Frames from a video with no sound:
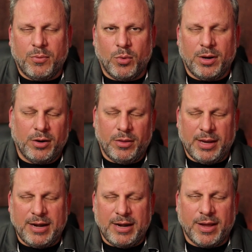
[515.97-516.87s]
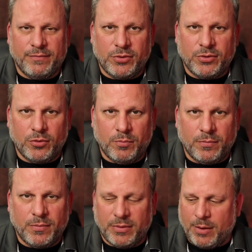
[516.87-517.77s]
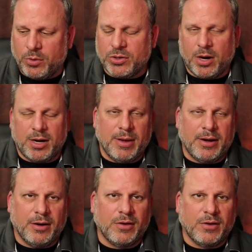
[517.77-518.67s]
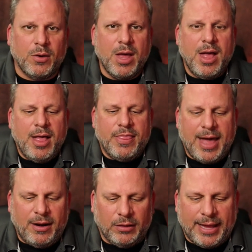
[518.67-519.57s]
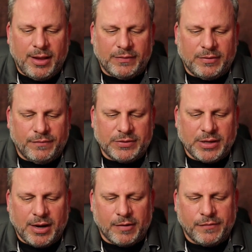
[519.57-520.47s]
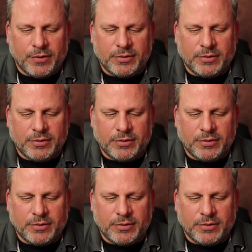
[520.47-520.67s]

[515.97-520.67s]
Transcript: or the 85-2 that we're talking about here. So that allows the photographer.